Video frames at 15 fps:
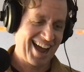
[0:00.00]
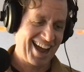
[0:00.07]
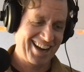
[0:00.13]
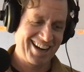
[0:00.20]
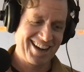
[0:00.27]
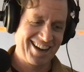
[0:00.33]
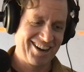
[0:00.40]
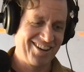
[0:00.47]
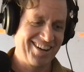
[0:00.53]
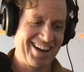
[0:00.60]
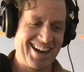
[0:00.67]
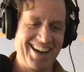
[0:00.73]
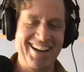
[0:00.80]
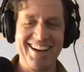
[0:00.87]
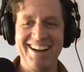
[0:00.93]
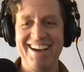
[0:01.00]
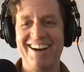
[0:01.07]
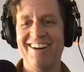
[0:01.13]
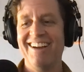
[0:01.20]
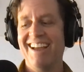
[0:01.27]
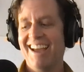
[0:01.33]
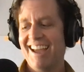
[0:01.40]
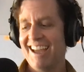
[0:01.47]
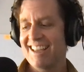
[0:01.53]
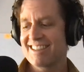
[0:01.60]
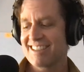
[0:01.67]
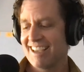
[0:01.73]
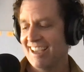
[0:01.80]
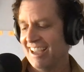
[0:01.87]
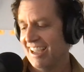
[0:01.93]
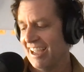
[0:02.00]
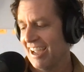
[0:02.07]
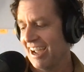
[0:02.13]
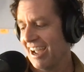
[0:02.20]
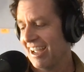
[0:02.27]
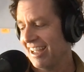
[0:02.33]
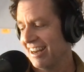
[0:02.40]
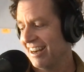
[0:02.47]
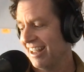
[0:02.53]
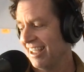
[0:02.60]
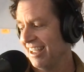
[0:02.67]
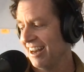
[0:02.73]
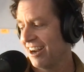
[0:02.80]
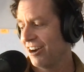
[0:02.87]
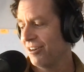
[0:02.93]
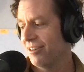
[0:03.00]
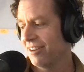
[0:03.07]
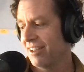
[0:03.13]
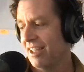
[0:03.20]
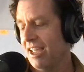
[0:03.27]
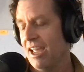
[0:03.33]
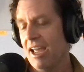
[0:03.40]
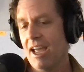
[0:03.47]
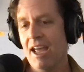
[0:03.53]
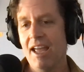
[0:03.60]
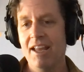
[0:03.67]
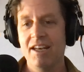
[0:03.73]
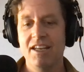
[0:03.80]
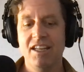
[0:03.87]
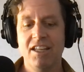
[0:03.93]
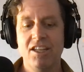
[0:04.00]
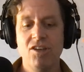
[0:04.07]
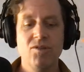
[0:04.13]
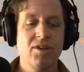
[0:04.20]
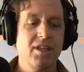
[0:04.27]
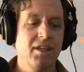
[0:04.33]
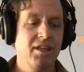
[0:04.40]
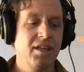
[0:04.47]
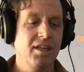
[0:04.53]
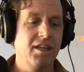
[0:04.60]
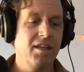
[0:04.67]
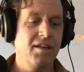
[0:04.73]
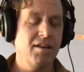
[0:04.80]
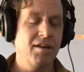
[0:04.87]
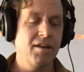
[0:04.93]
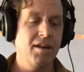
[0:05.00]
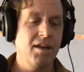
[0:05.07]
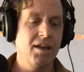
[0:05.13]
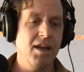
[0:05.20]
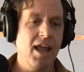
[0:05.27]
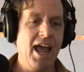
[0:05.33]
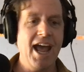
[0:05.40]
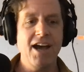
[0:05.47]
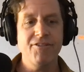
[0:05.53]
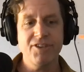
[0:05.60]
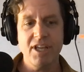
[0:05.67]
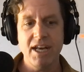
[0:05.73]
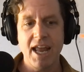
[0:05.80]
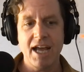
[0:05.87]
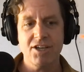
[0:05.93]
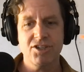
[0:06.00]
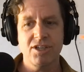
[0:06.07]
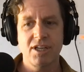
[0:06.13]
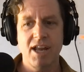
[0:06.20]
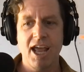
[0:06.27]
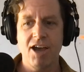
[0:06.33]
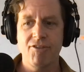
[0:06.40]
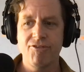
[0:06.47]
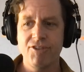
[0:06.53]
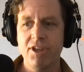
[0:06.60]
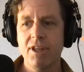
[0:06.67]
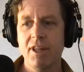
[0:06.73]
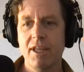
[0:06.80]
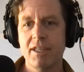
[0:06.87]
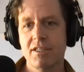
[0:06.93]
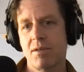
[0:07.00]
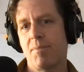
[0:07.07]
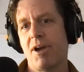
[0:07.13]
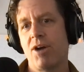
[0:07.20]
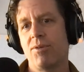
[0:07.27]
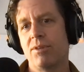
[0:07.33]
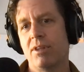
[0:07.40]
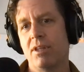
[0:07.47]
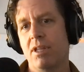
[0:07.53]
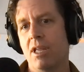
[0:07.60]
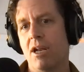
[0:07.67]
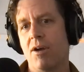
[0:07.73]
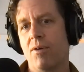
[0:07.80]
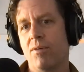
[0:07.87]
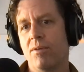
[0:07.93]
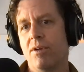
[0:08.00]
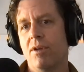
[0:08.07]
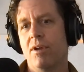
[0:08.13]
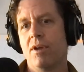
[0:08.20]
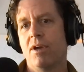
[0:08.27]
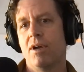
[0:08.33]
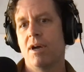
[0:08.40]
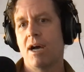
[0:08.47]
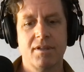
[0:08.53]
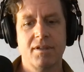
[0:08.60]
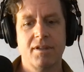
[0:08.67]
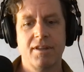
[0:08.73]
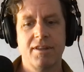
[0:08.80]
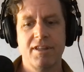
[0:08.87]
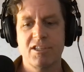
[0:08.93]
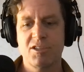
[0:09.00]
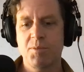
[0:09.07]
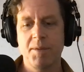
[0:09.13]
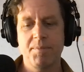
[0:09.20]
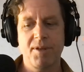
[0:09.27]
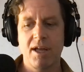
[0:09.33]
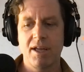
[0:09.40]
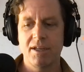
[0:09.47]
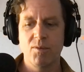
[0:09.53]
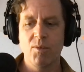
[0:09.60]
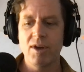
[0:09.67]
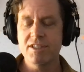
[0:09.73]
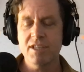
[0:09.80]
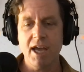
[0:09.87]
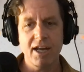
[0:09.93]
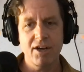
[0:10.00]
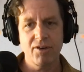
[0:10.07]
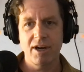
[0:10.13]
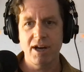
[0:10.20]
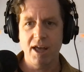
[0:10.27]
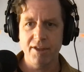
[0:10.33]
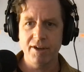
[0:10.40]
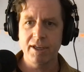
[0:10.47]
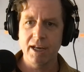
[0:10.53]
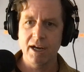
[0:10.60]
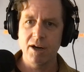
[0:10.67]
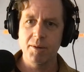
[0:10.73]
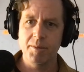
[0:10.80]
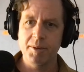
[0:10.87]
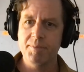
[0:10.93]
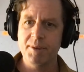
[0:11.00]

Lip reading: I know. It's, and and you can have connection, have feelings about, these people on one side or another, you know what I mean?